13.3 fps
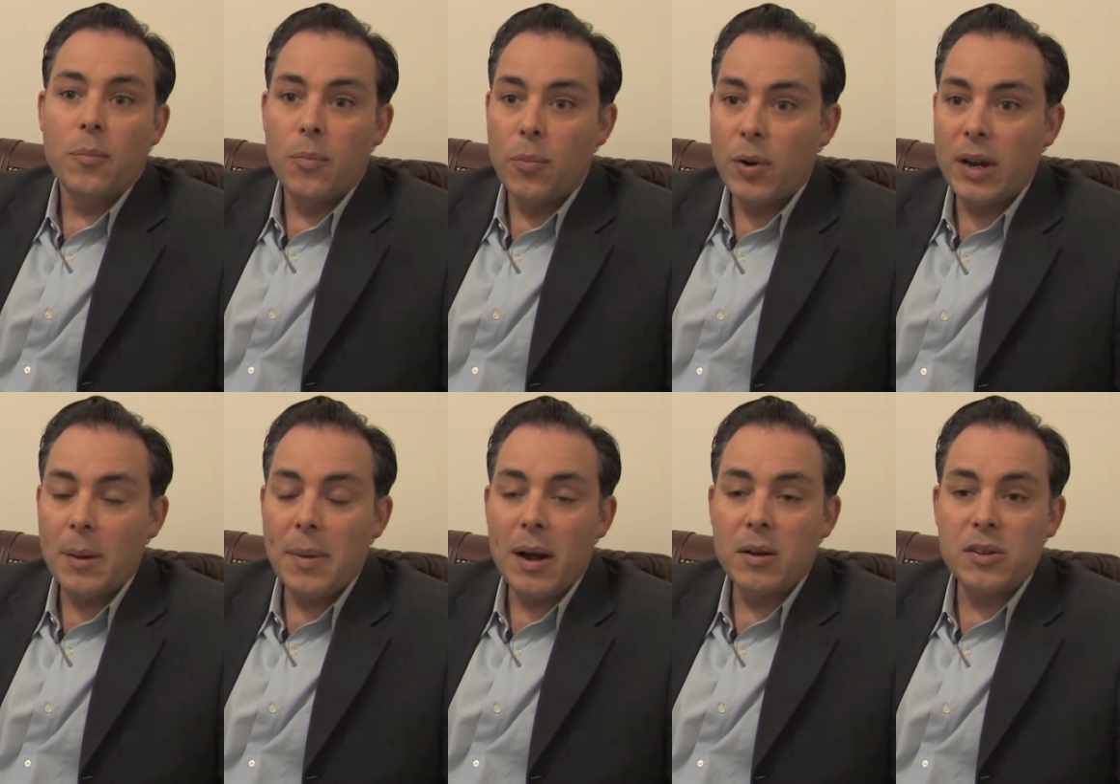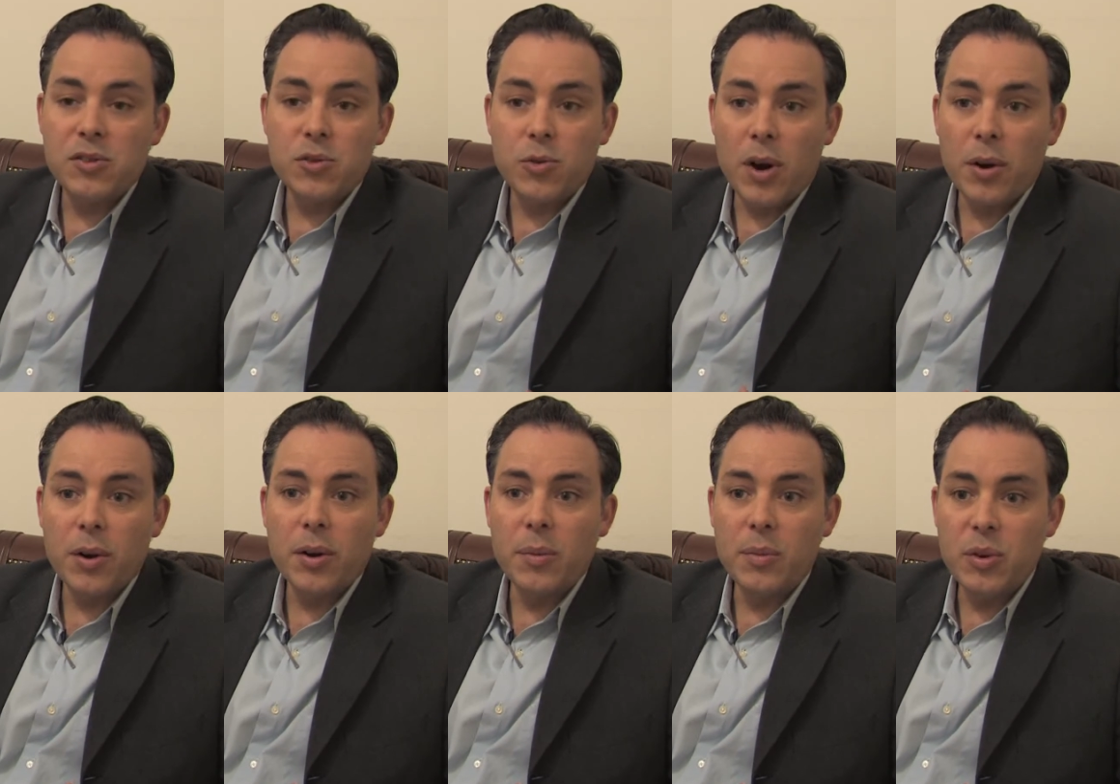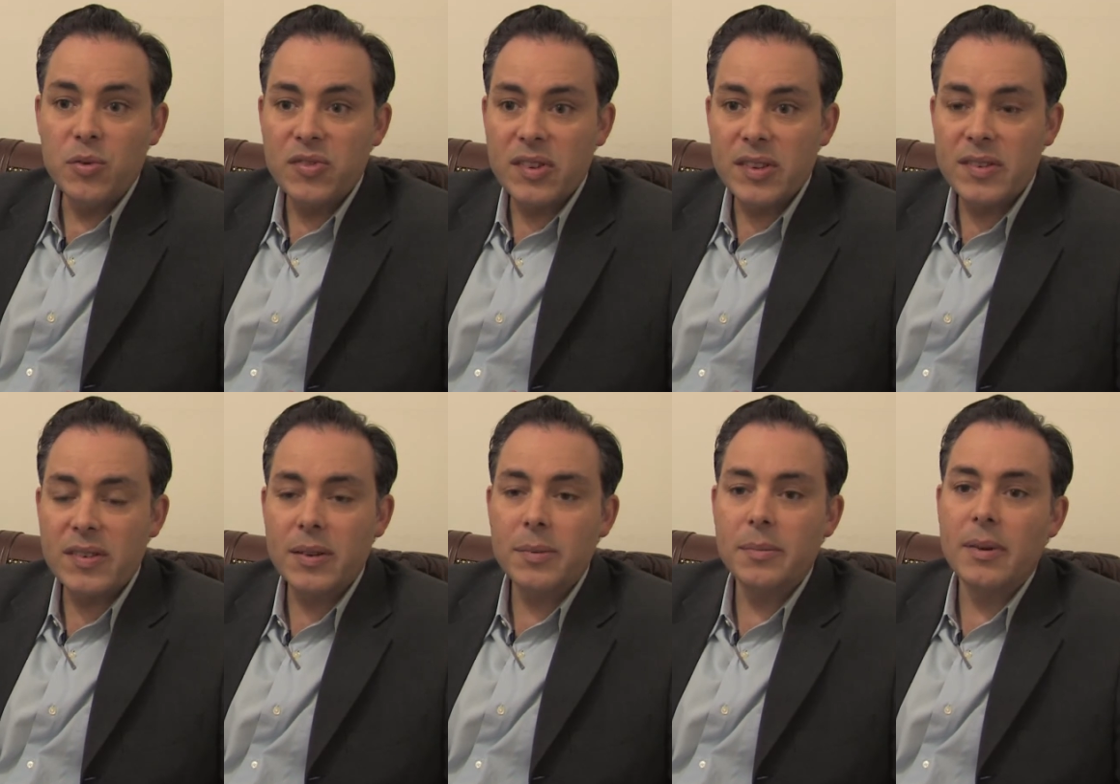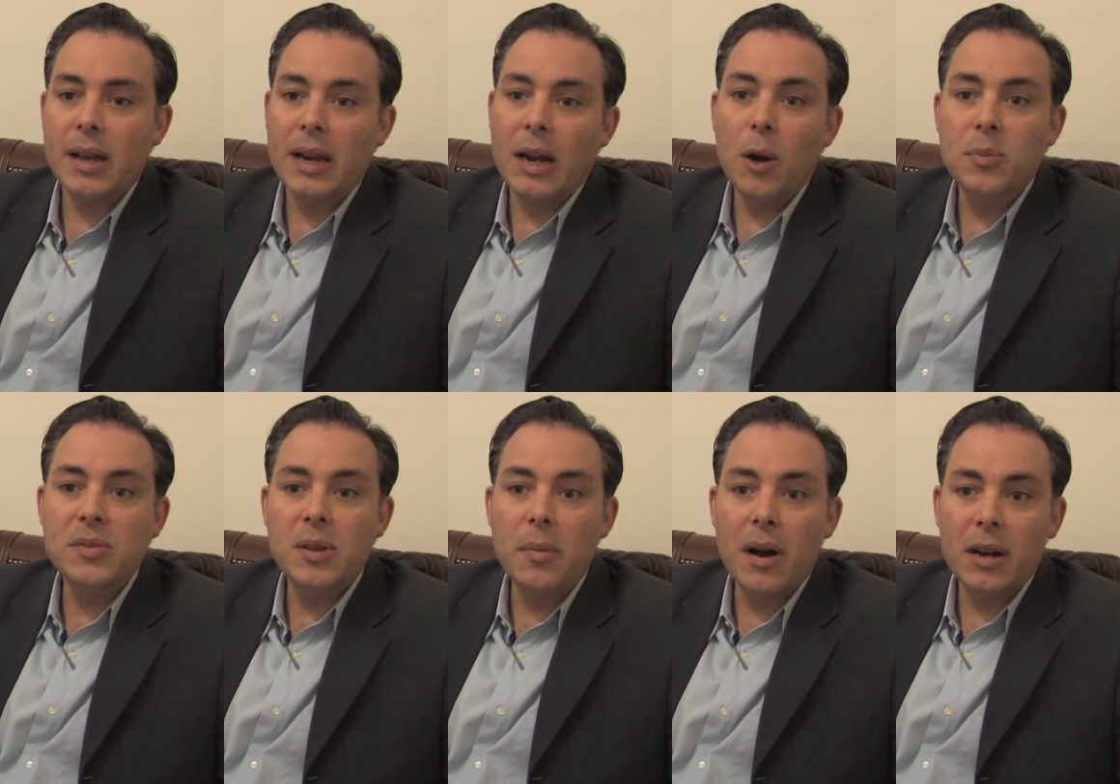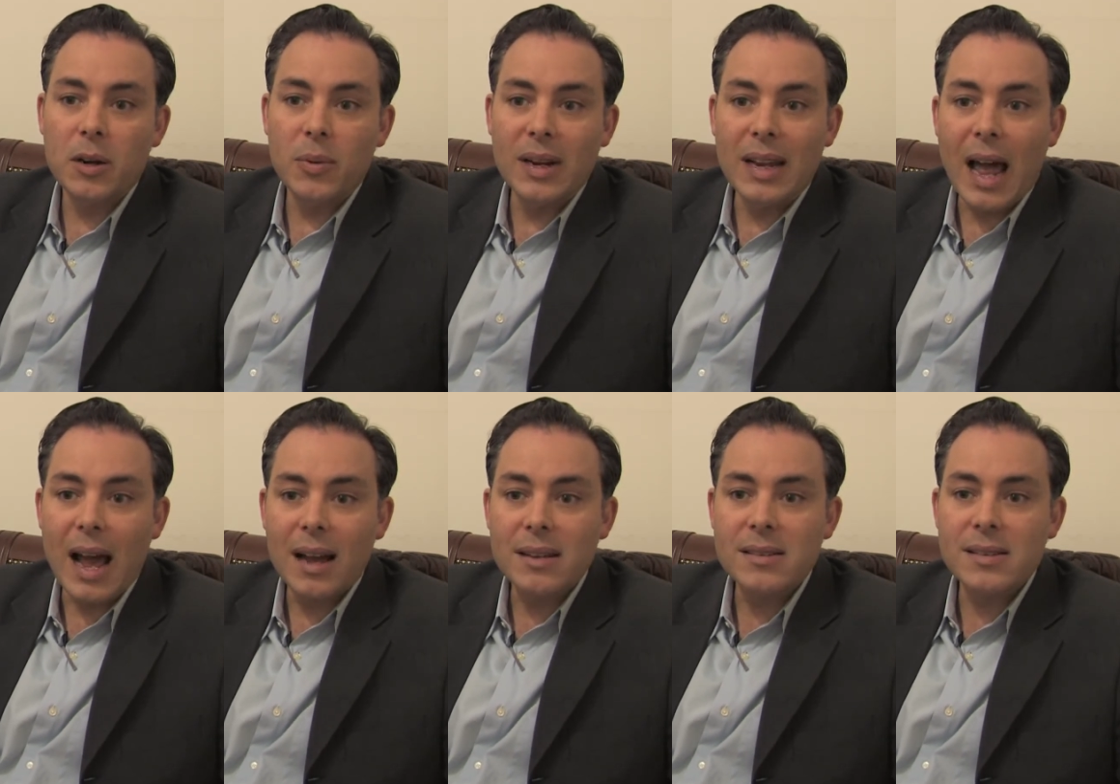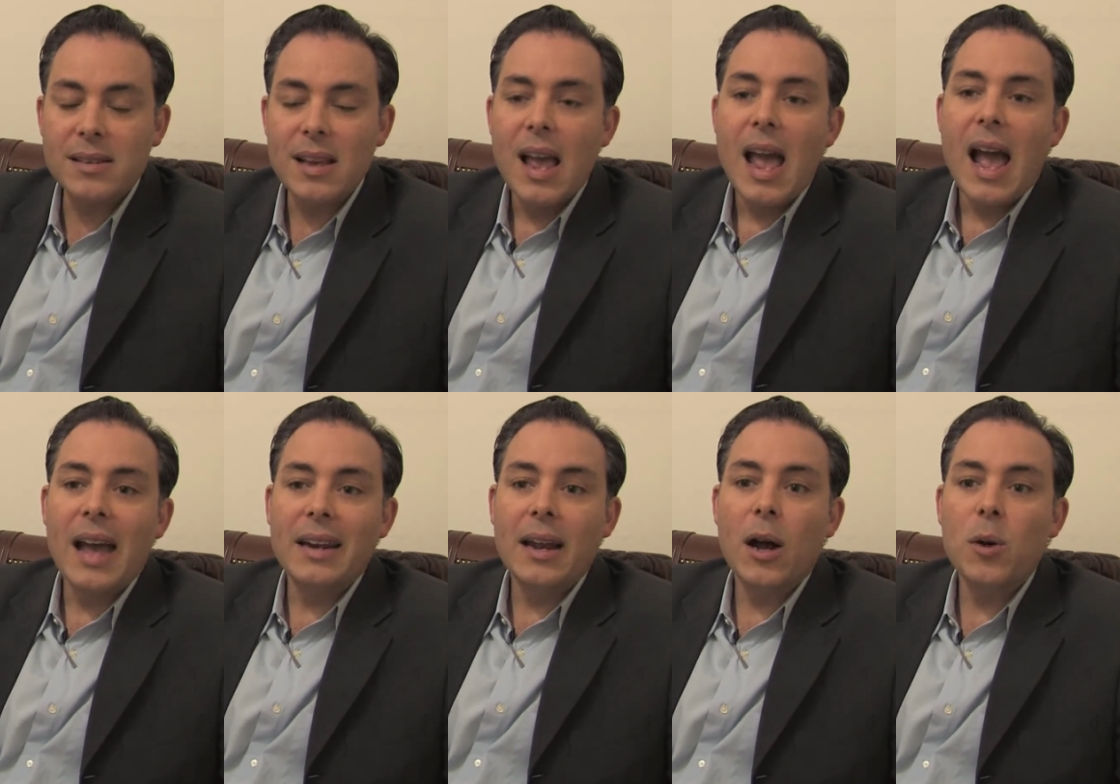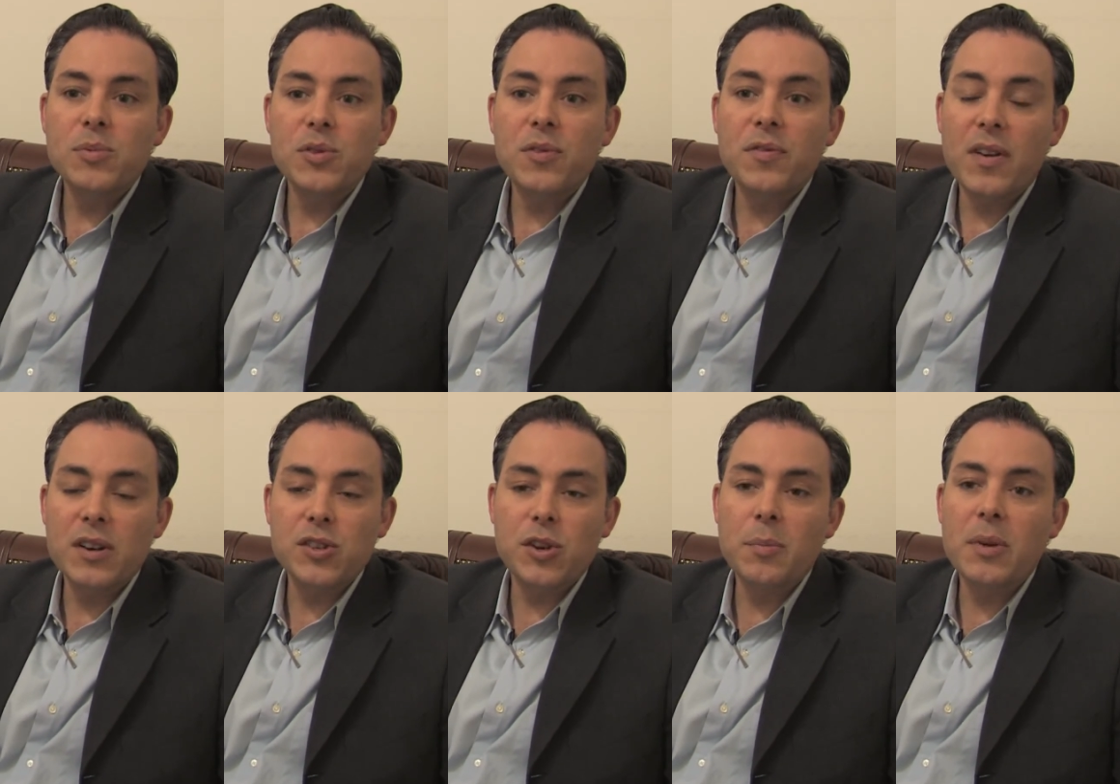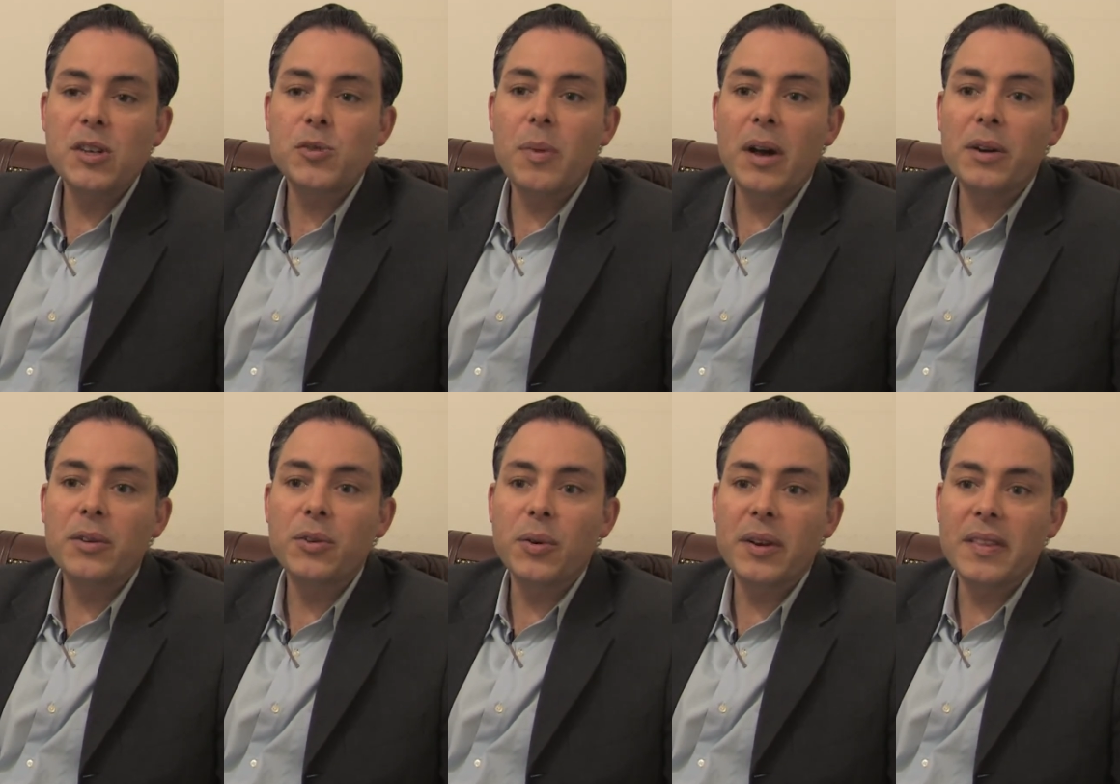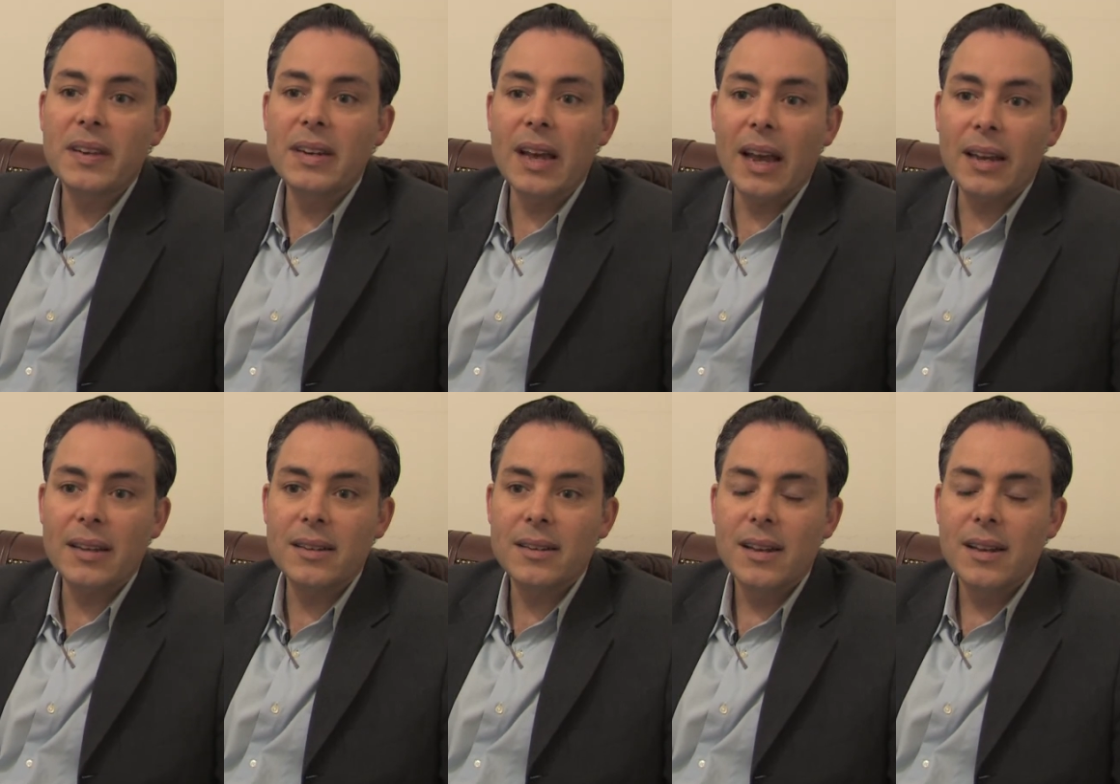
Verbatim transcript: bring about a stronger immune system and helps the body relax and it helps you function much better during the day.